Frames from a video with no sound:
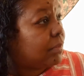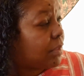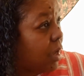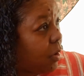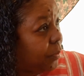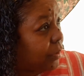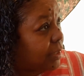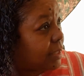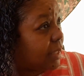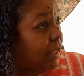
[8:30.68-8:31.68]
I hope you
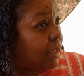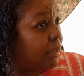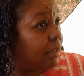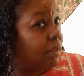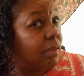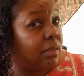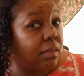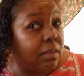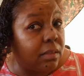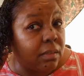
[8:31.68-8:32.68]
can see it.
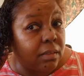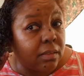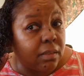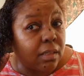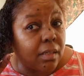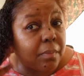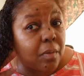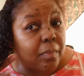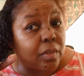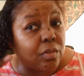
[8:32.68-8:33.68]

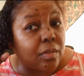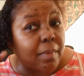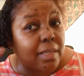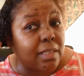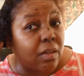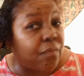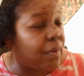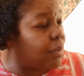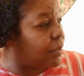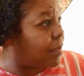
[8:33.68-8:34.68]
I'm using my cell
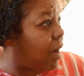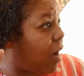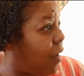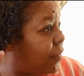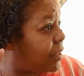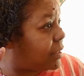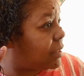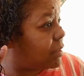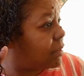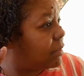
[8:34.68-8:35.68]
phone in my
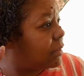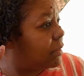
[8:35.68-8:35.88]
office.